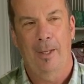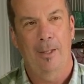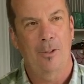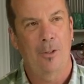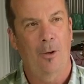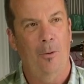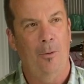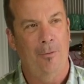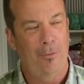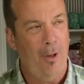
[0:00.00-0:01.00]
So
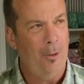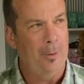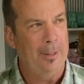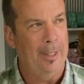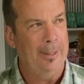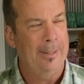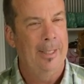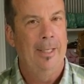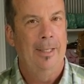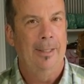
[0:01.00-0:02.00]
the following night,
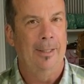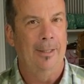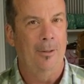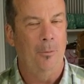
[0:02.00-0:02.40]
uh,